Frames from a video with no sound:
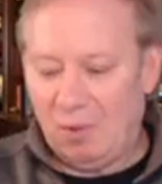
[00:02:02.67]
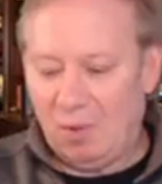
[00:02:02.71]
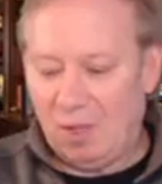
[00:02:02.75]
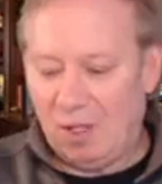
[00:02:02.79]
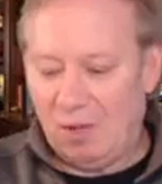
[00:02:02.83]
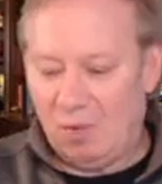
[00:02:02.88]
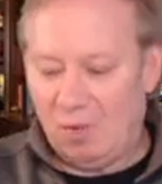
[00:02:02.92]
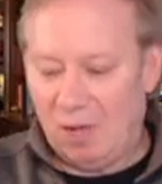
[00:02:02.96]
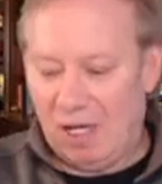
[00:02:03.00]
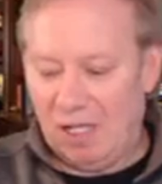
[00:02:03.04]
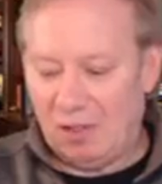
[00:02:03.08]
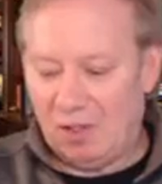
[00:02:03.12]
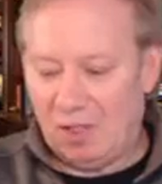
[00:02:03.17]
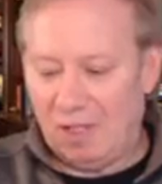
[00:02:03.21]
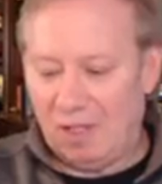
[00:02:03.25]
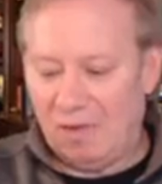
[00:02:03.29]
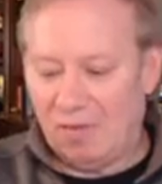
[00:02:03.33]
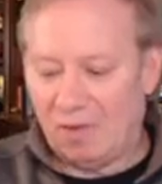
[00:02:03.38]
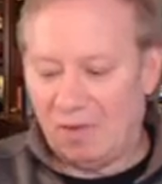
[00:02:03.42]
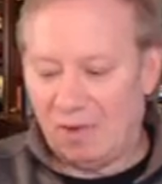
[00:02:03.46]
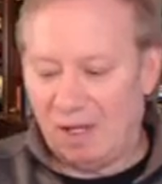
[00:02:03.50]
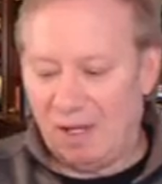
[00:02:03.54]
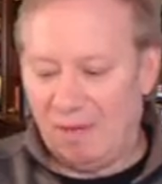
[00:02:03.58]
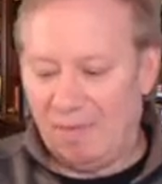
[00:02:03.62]
you're watching
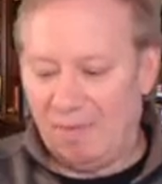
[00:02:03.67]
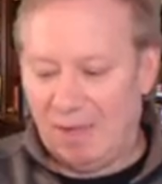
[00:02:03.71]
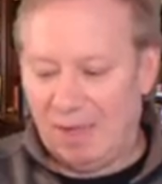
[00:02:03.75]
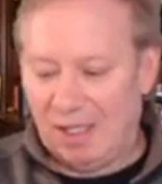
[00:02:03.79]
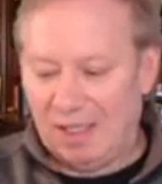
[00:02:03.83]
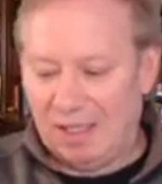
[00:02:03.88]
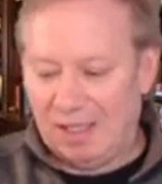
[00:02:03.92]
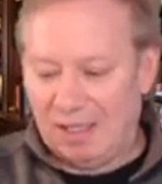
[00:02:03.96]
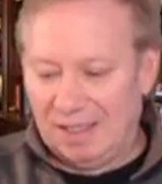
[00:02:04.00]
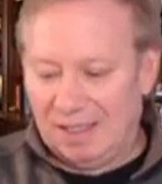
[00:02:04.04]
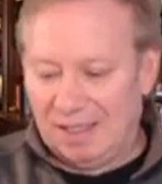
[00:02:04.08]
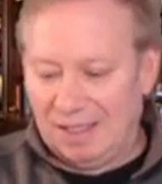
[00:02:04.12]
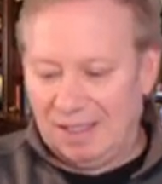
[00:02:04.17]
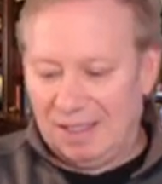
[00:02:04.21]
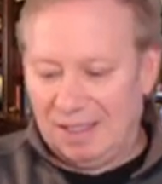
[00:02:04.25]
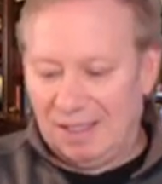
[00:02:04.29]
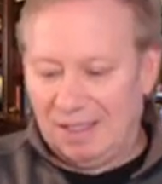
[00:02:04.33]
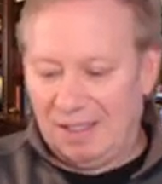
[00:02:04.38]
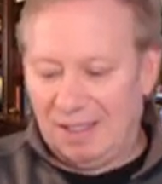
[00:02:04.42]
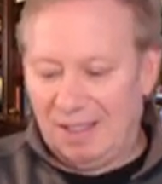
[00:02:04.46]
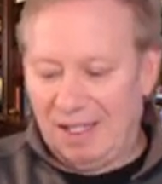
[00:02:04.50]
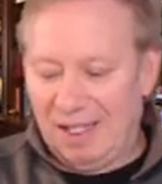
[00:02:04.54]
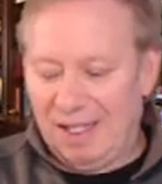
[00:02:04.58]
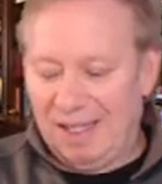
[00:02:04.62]
from.
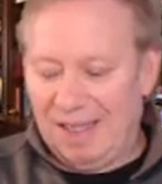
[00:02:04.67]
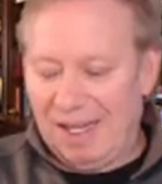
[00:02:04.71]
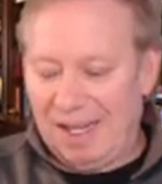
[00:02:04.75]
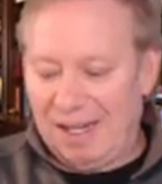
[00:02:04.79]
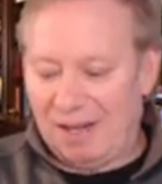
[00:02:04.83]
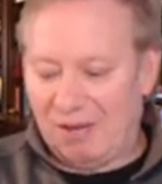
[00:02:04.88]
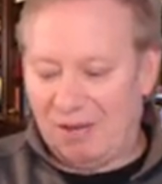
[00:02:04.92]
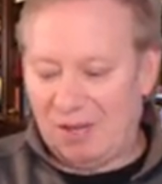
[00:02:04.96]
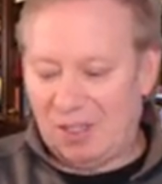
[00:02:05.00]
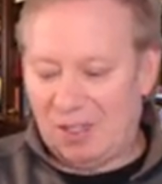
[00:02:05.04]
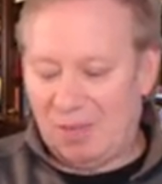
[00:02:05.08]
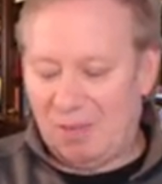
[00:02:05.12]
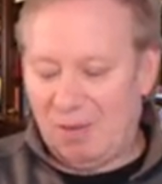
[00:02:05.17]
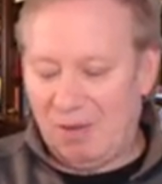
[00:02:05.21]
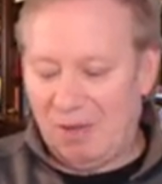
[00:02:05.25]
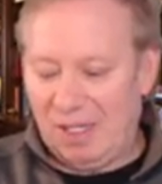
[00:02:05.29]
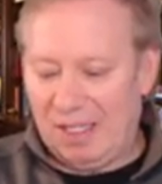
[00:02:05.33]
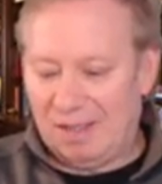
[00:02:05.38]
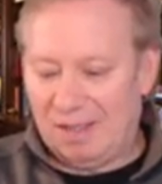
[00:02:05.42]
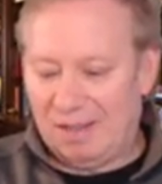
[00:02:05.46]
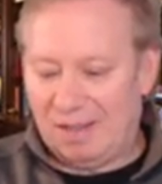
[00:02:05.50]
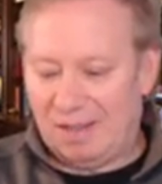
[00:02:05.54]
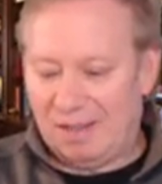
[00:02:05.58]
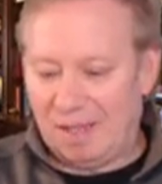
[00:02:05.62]
Look at that. Chris
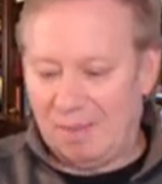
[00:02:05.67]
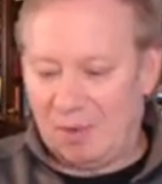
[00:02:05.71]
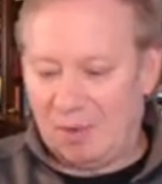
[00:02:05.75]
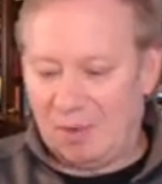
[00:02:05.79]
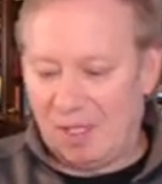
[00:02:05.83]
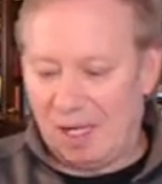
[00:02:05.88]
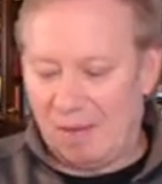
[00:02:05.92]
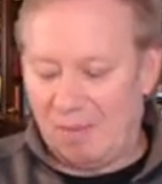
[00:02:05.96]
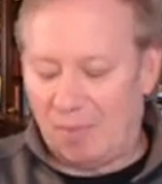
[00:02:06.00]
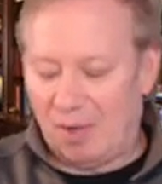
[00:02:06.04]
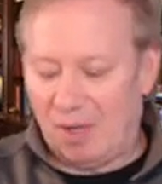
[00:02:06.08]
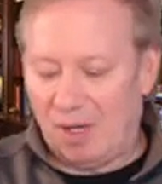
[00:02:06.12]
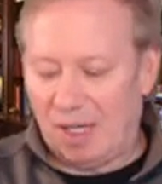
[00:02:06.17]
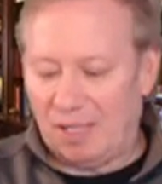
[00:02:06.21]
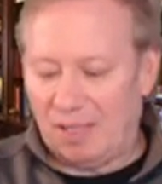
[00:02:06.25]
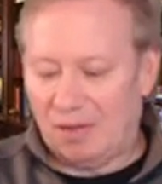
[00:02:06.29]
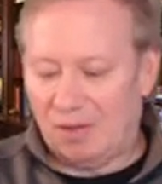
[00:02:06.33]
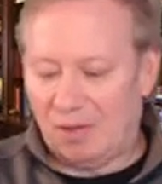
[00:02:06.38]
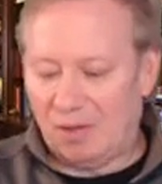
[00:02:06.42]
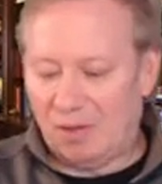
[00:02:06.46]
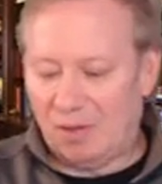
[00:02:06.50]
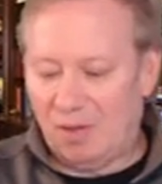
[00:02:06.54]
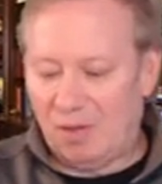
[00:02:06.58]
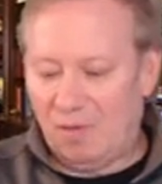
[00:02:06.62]
Moran steps up. All right,
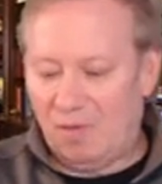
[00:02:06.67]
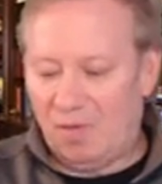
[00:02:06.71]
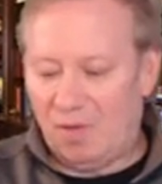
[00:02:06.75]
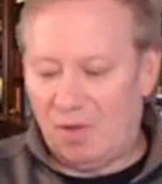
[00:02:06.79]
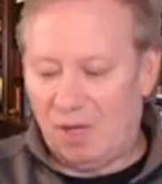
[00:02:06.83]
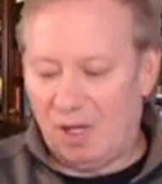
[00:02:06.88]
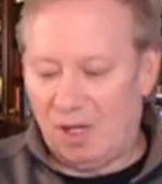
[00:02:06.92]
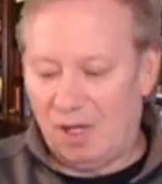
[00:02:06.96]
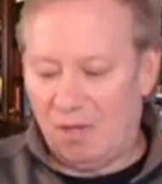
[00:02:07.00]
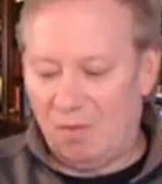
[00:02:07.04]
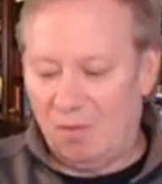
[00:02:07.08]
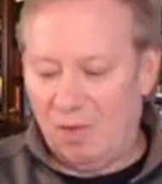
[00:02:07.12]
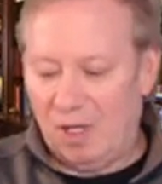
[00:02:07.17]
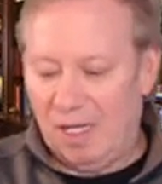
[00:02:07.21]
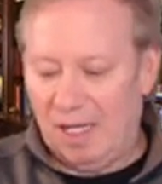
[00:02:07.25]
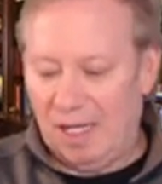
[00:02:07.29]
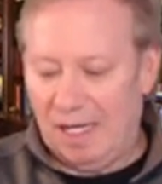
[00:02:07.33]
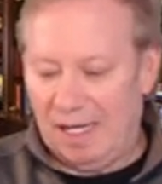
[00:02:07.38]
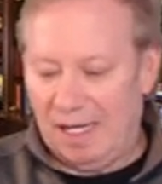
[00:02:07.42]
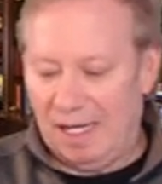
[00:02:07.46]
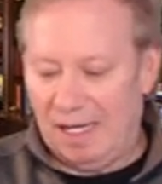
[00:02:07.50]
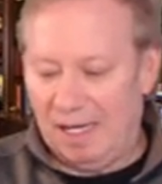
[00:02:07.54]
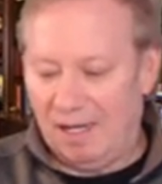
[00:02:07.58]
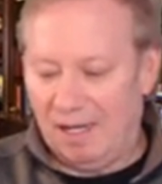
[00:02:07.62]
so far we
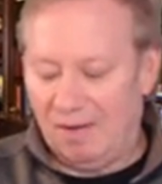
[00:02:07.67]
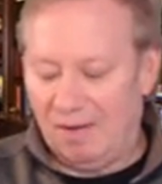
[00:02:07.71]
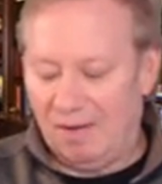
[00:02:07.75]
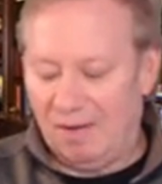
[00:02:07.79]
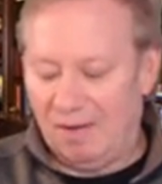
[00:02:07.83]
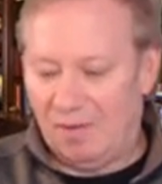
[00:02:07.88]
have,